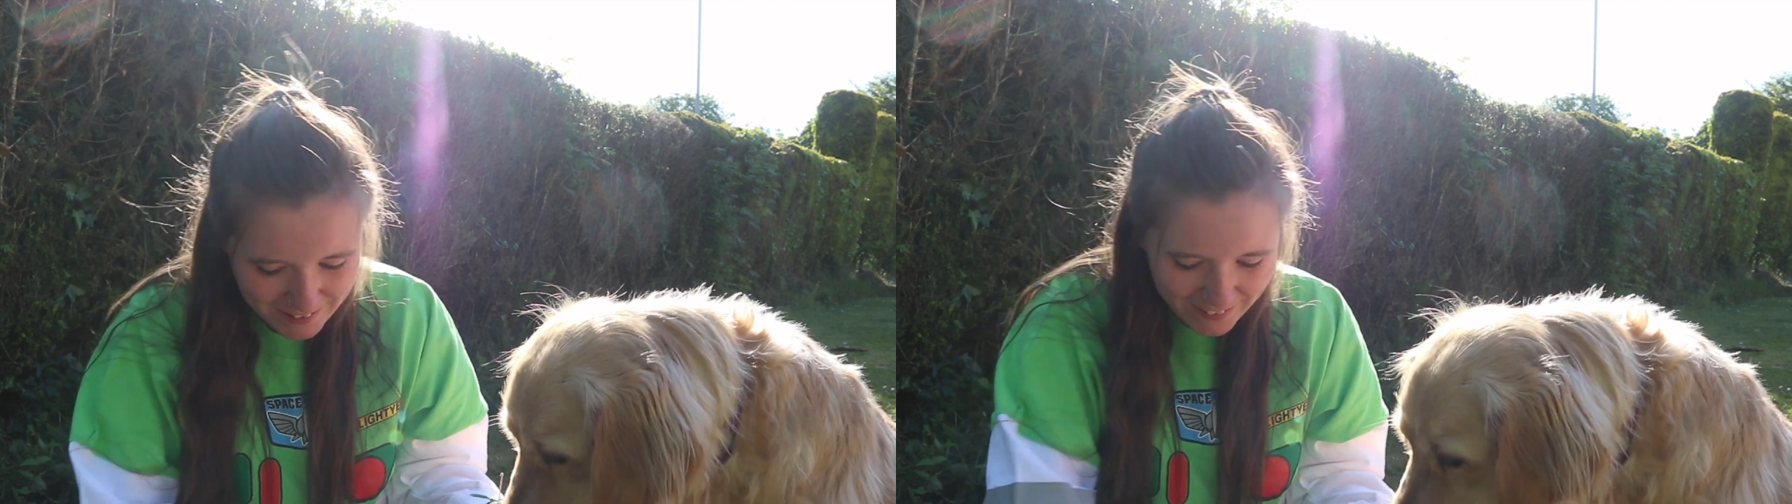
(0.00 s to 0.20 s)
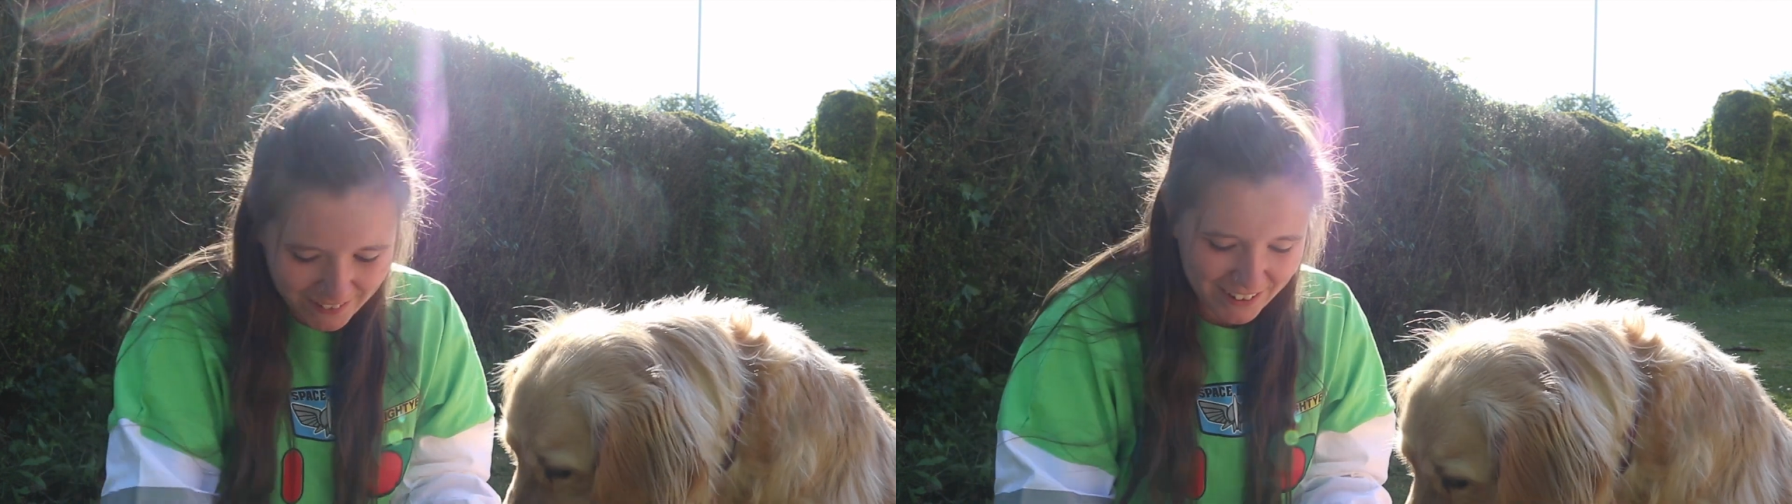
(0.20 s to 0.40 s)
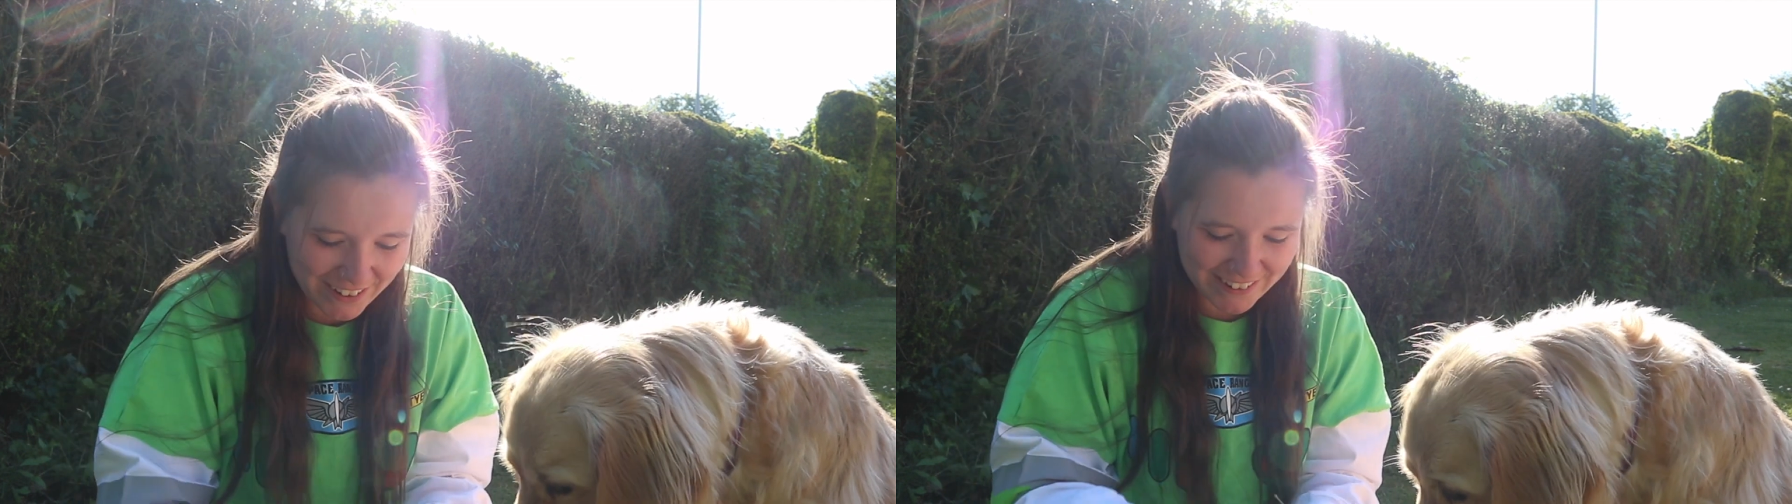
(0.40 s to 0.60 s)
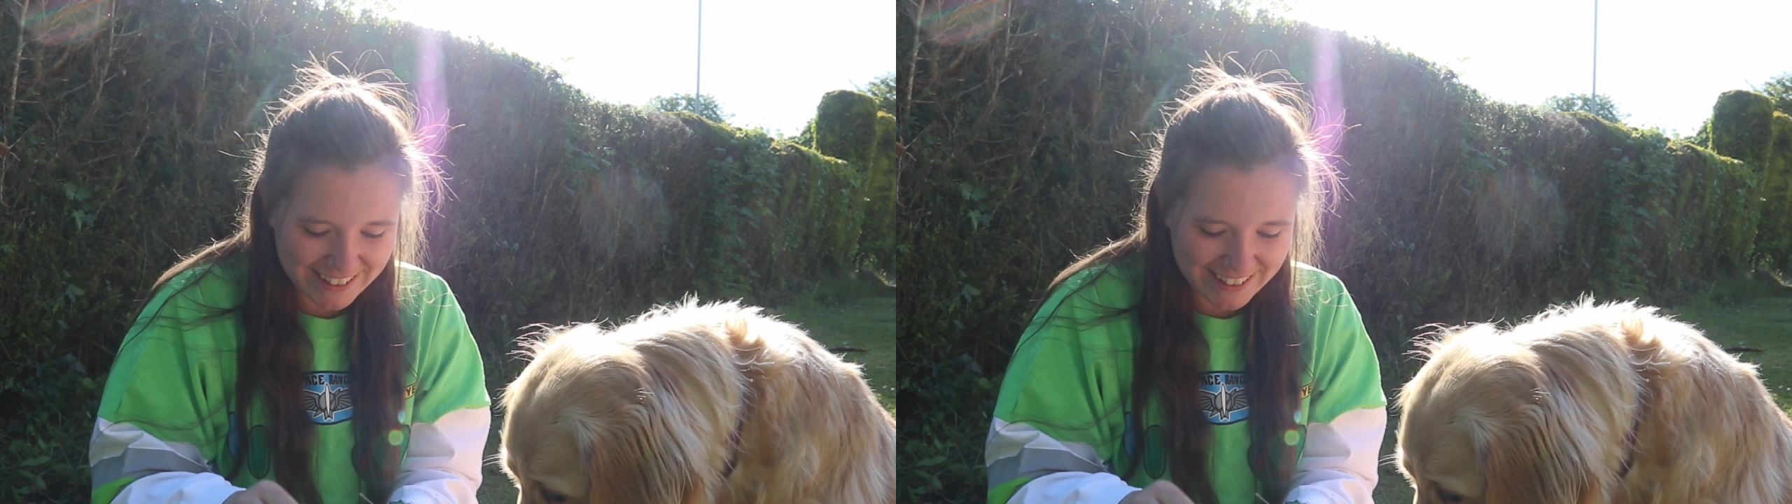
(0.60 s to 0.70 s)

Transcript: Oh,